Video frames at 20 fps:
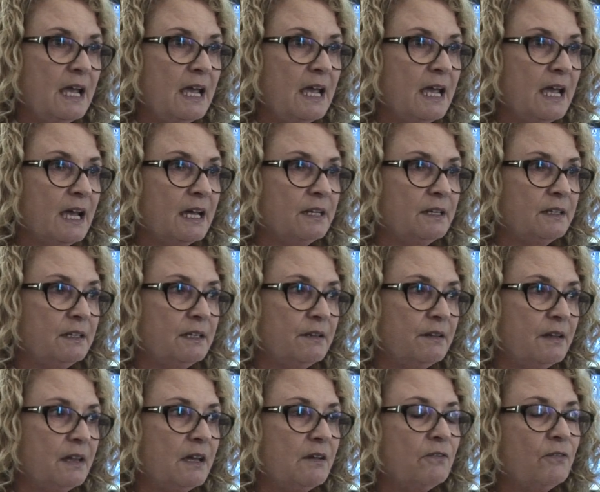And
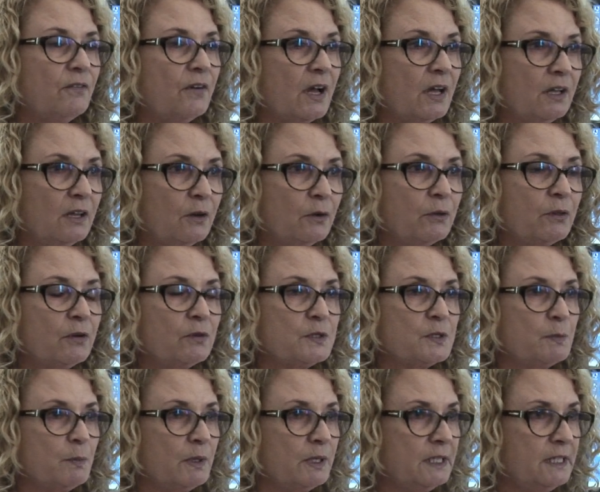they follow
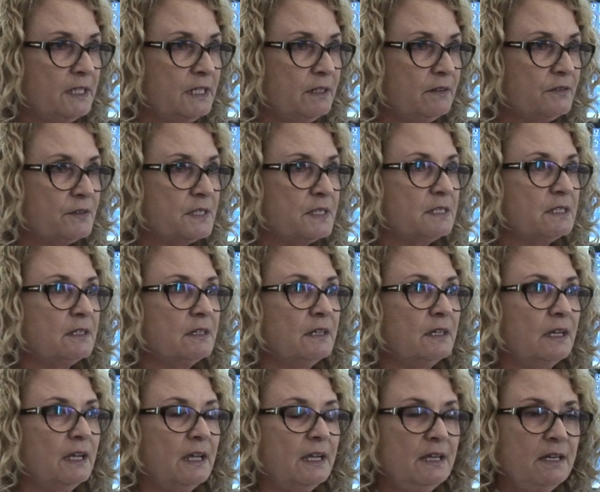those beliefs
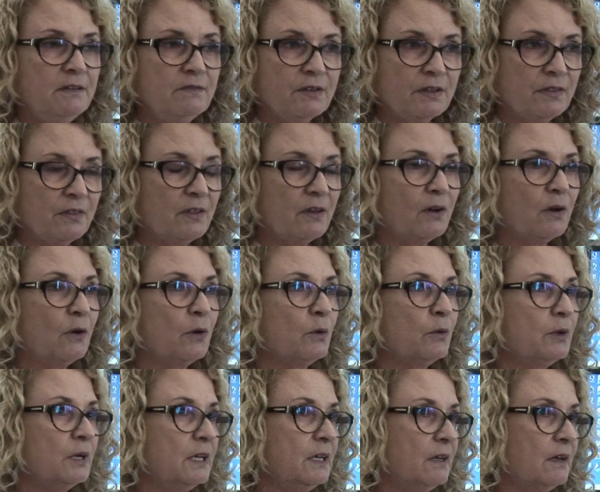even
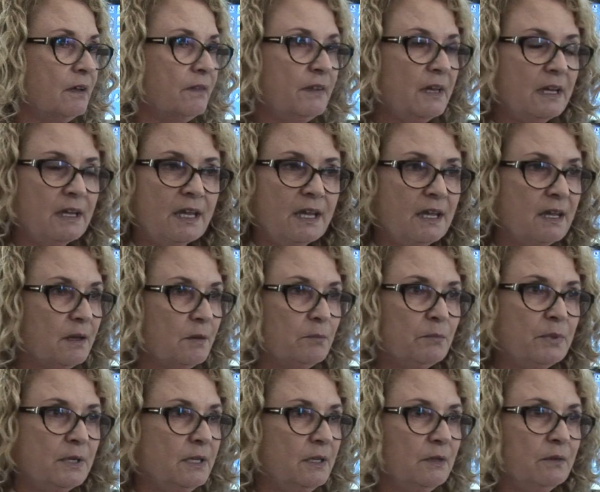though they
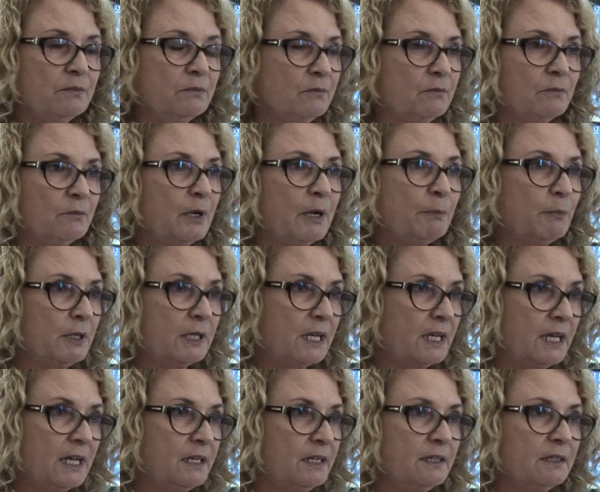can't be
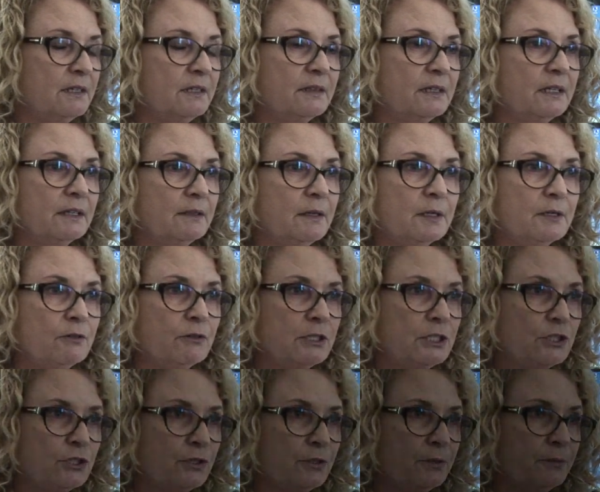replicated in the
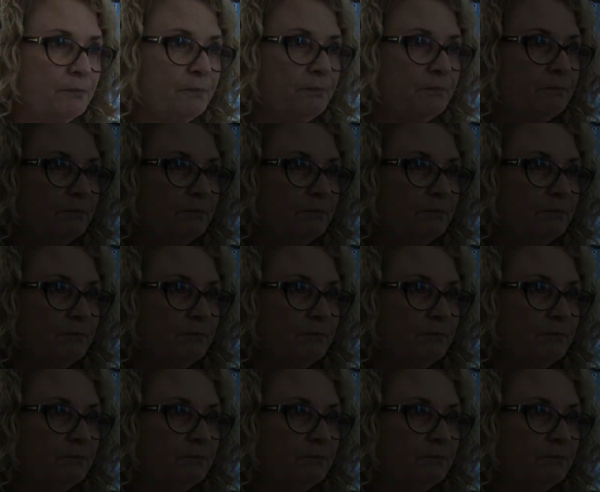literature.